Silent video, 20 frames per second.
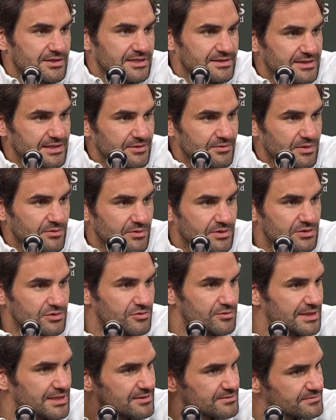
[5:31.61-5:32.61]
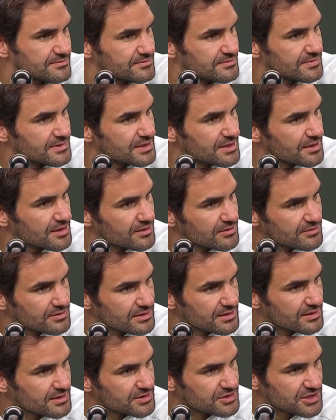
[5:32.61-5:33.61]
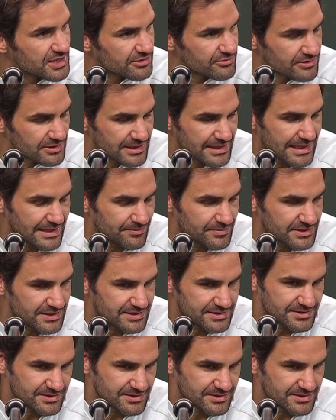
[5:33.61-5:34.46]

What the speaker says: I think when we do well, you know, generally happy.